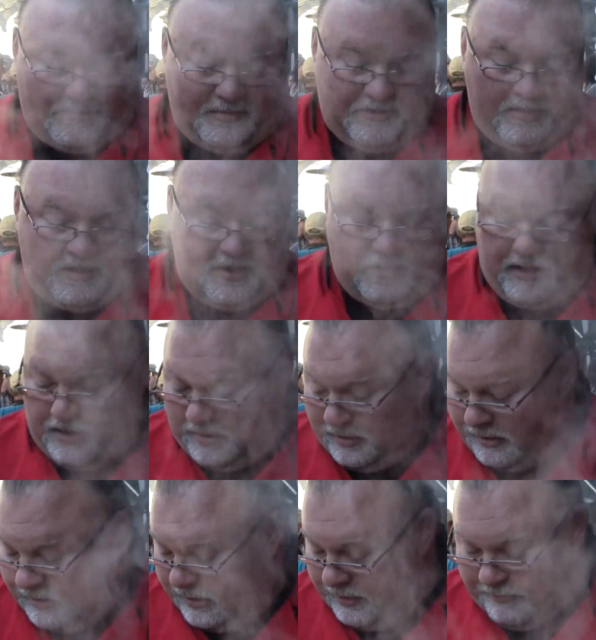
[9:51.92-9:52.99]
Yeah, I
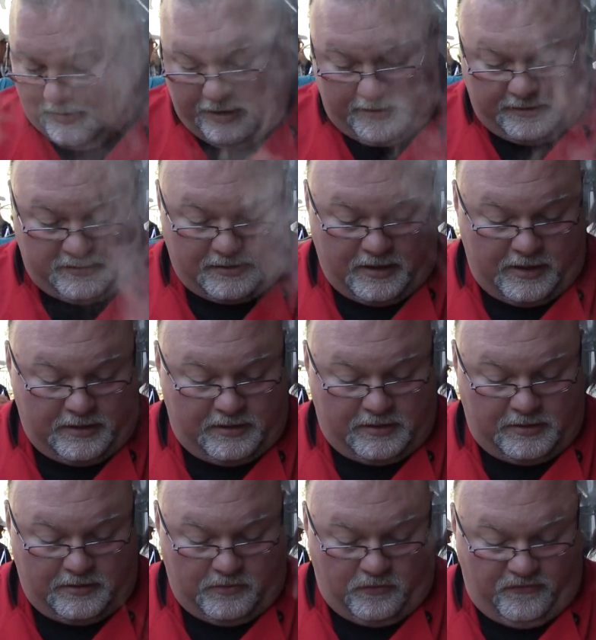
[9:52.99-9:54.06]
need to get back inside
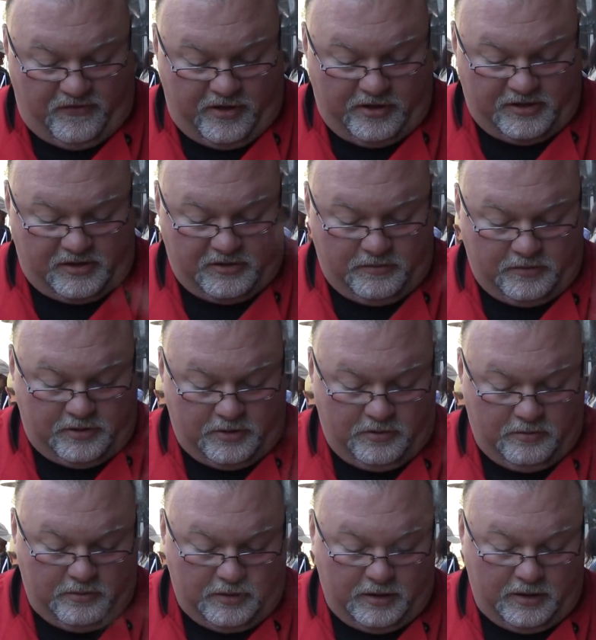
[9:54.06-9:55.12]
very soon too.
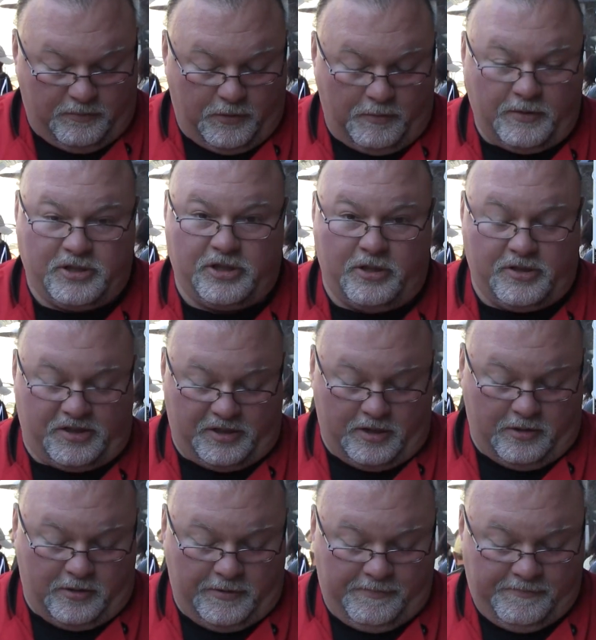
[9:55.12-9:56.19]
Need to put my jersey
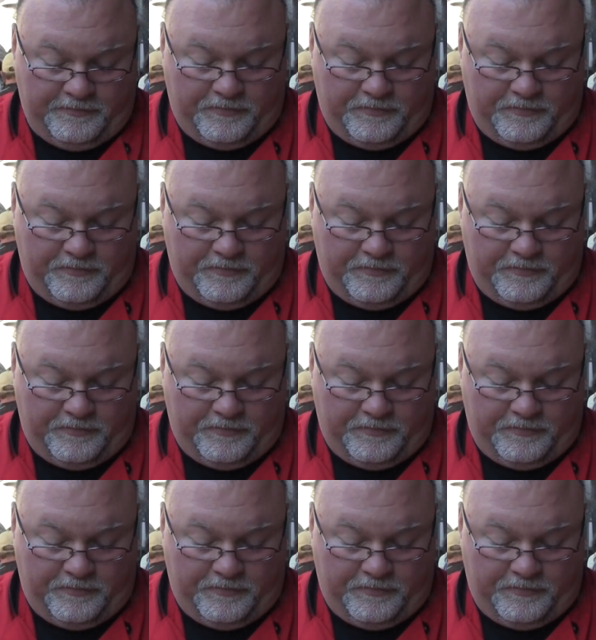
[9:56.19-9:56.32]
on.